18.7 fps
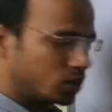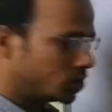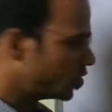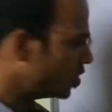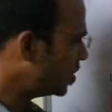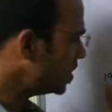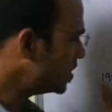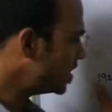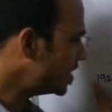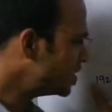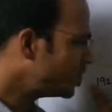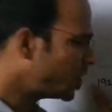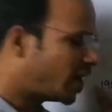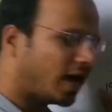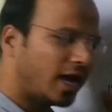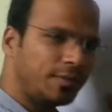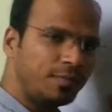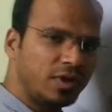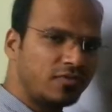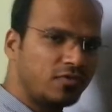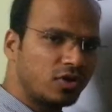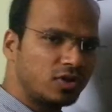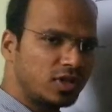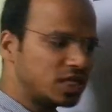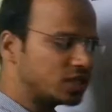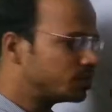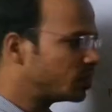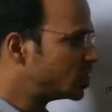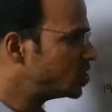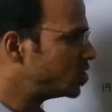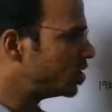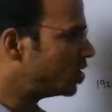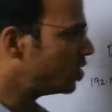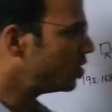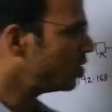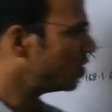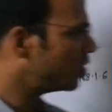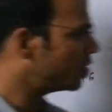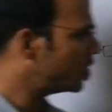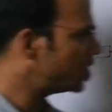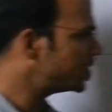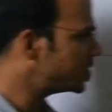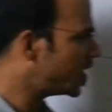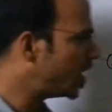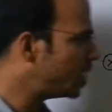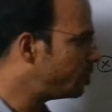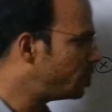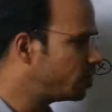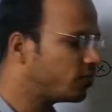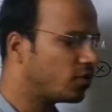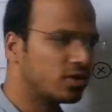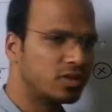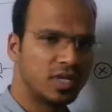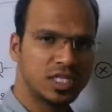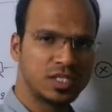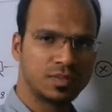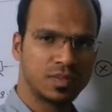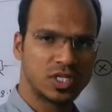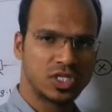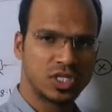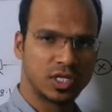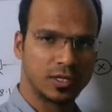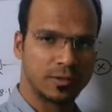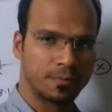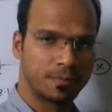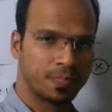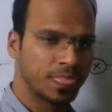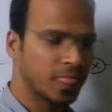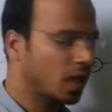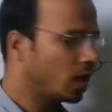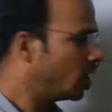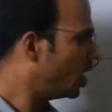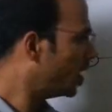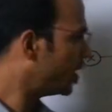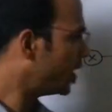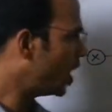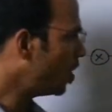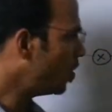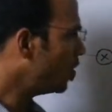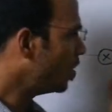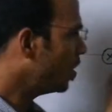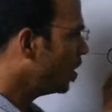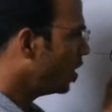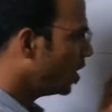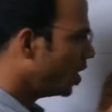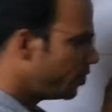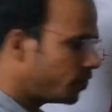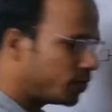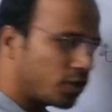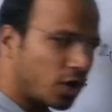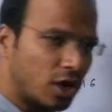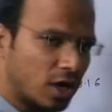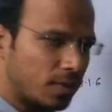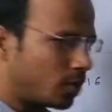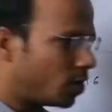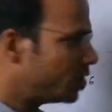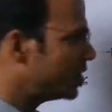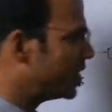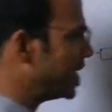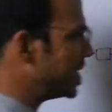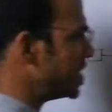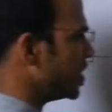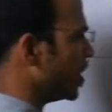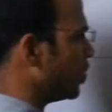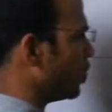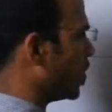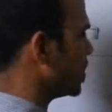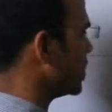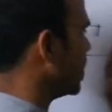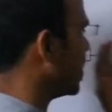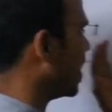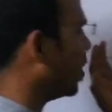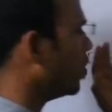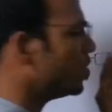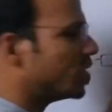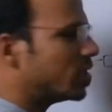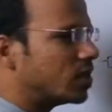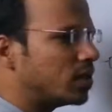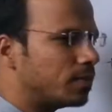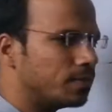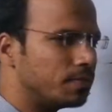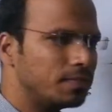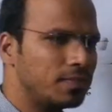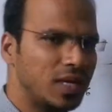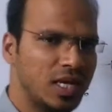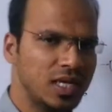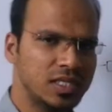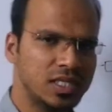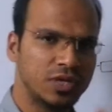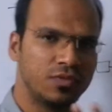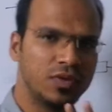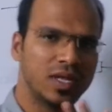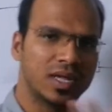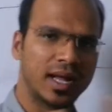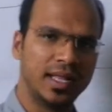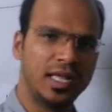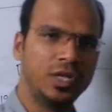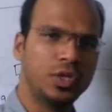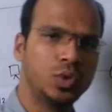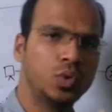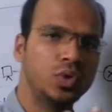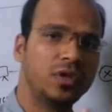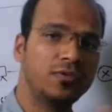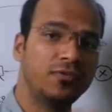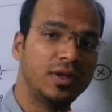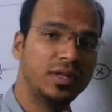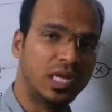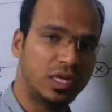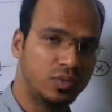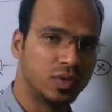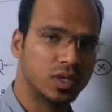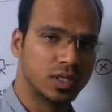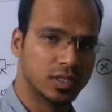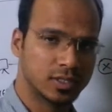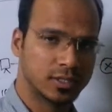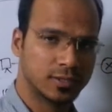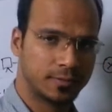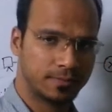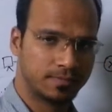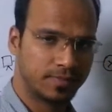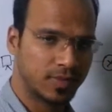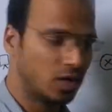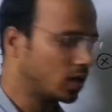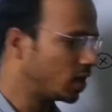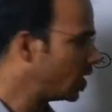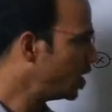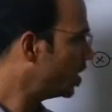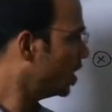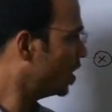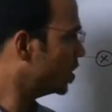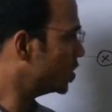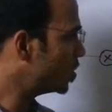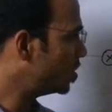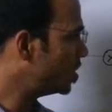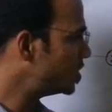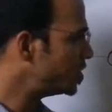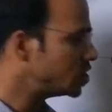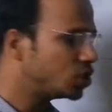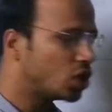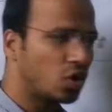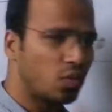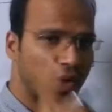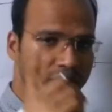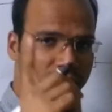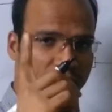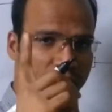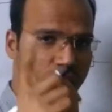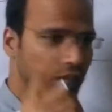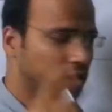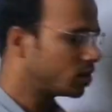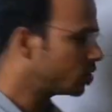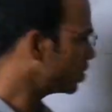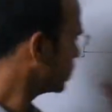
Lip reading: So this is my IP for this machine, this IP for this machine. Now, if you talk about this network, see, router means it will connect two different networks. Okay. So this is your one network.